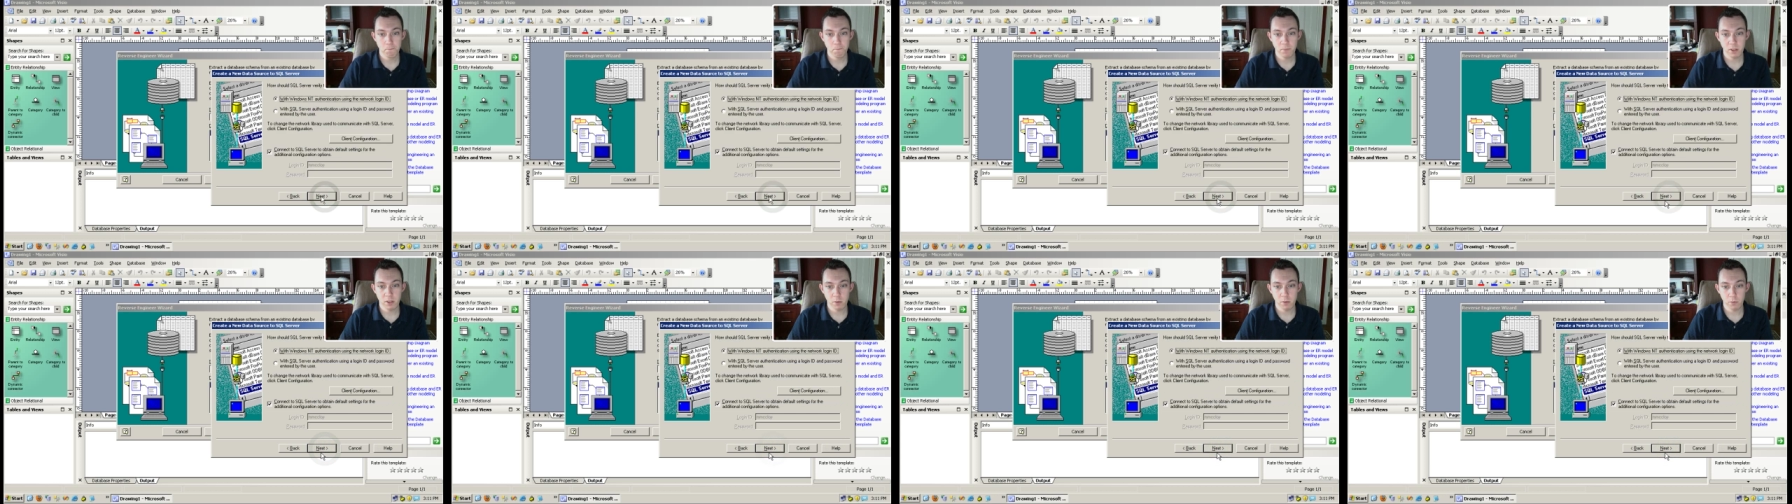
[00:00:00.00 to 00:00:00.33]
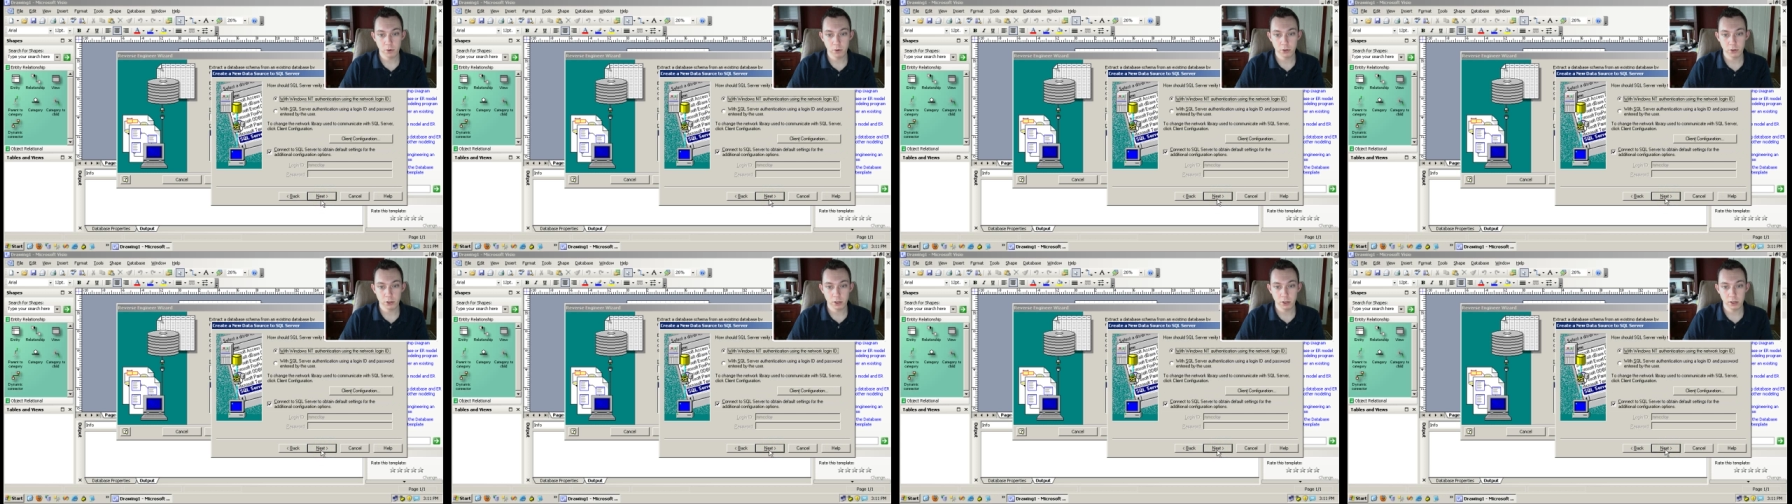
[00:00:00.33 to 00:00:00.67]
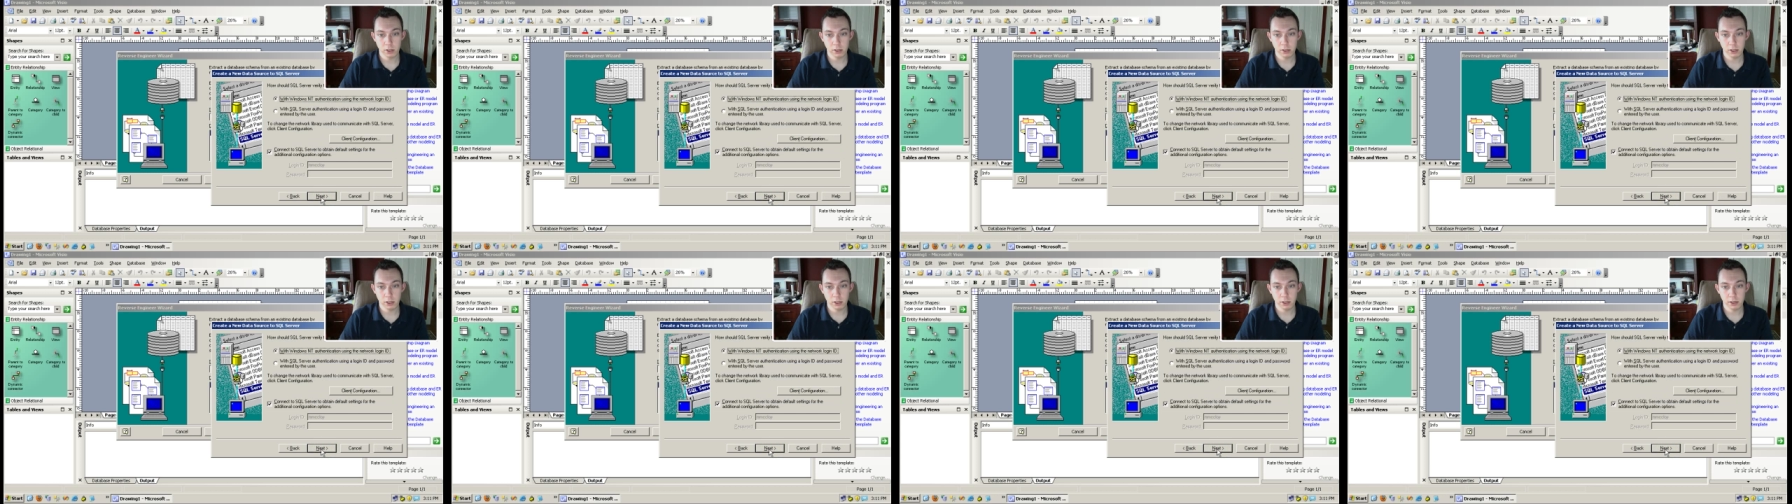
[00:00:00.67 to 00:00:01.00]
Then we're just going to
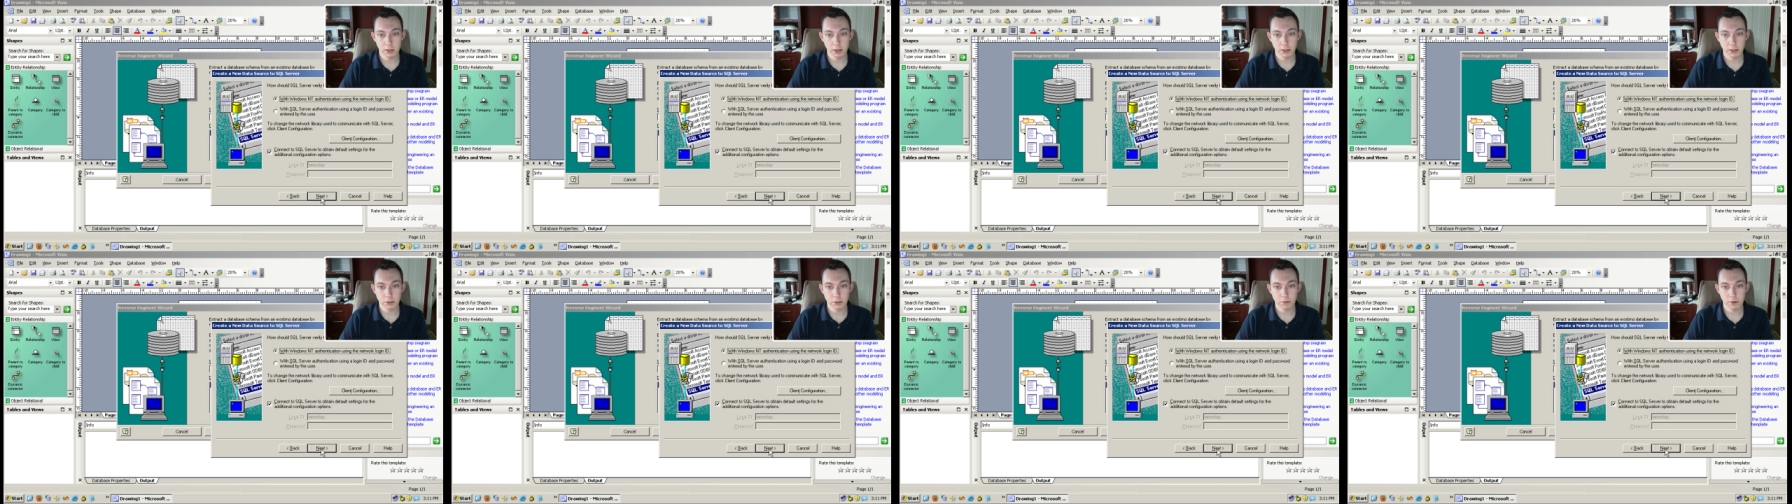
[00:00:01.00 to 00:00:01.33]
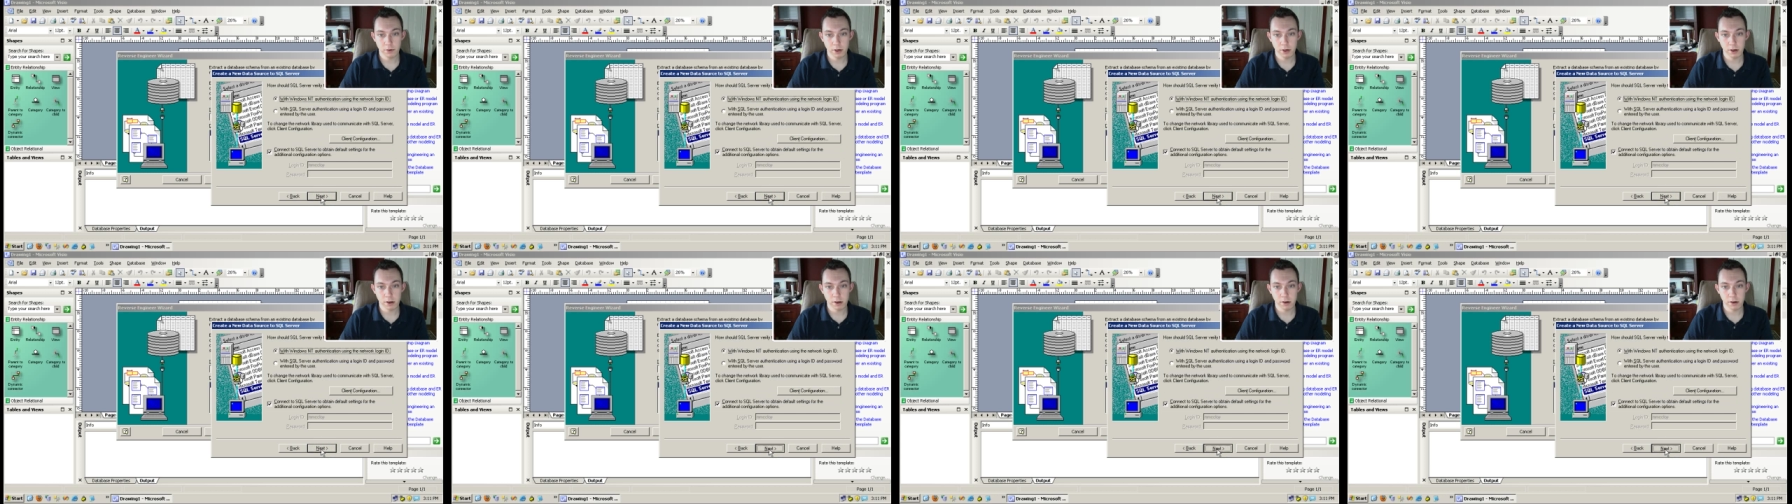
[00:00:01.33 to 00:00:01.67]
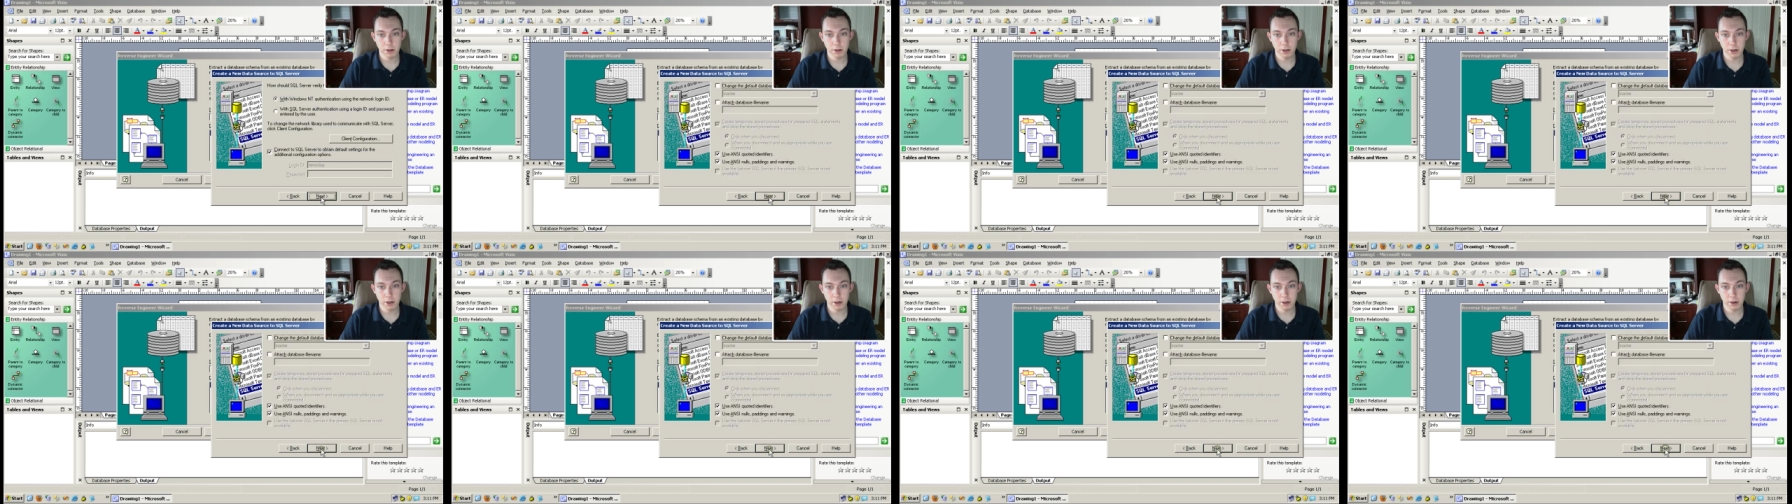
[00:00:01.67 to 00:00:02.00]
click next right on
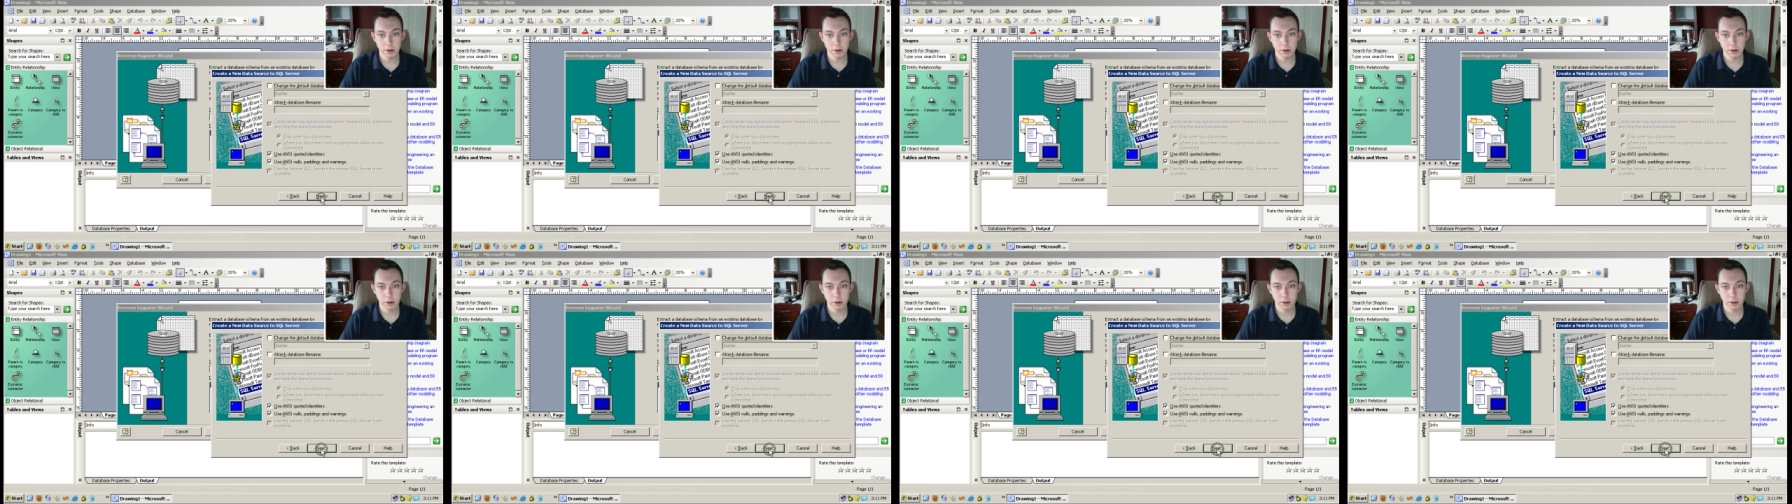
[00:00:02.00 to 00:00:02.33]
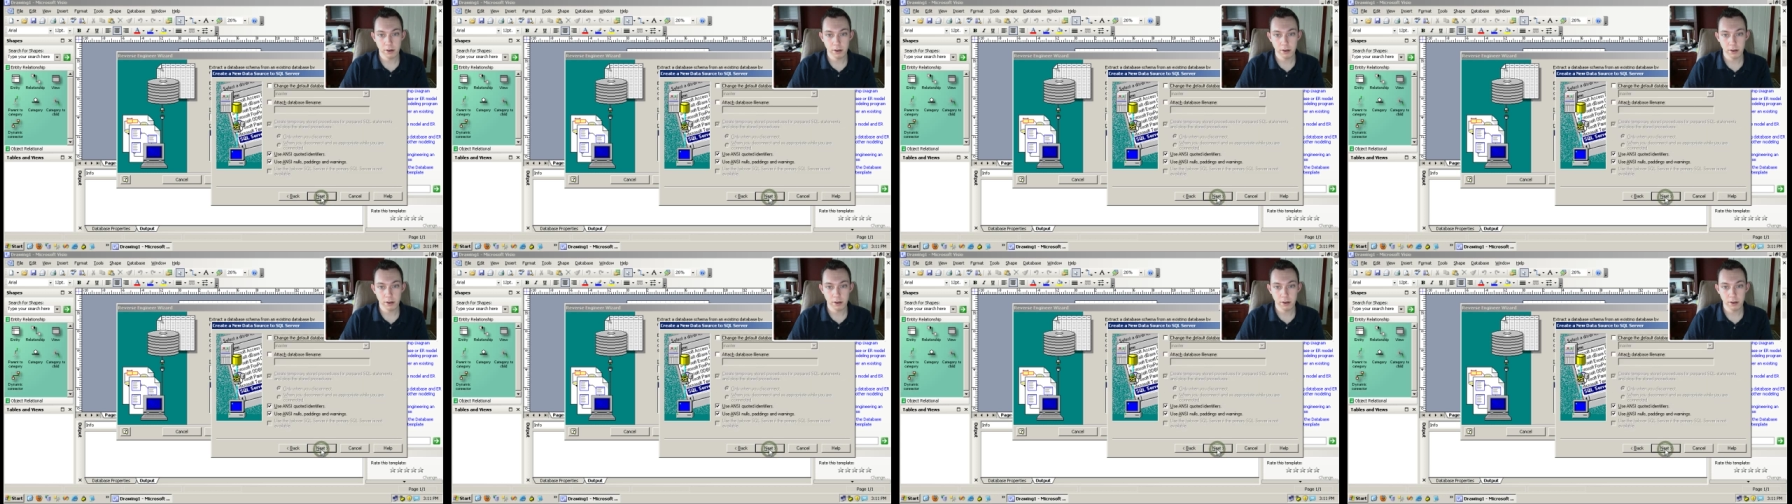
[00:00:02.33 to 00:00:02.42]
here.